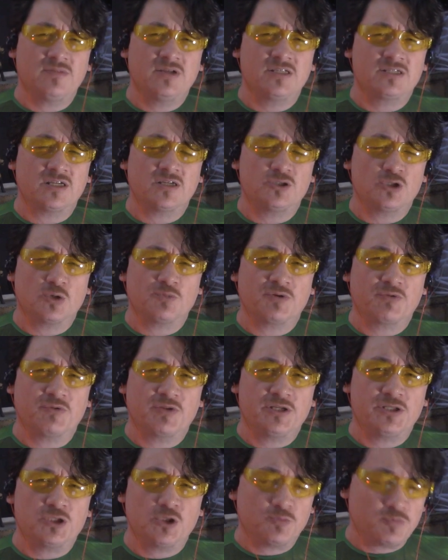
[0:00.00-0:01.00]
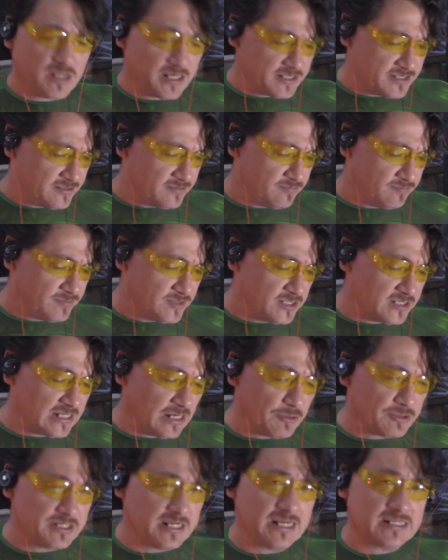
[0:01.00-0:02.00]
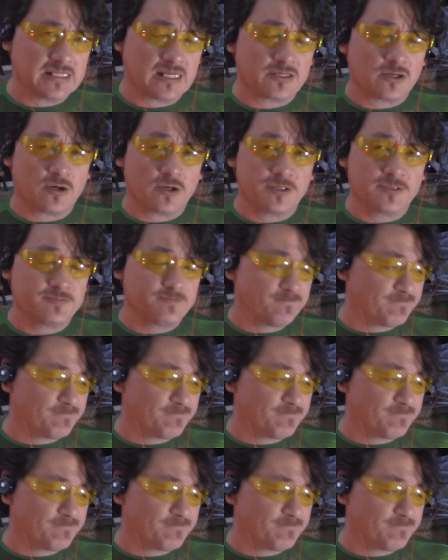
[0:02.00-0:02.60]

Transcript: a German release suplex. Miyazawa takes that hard.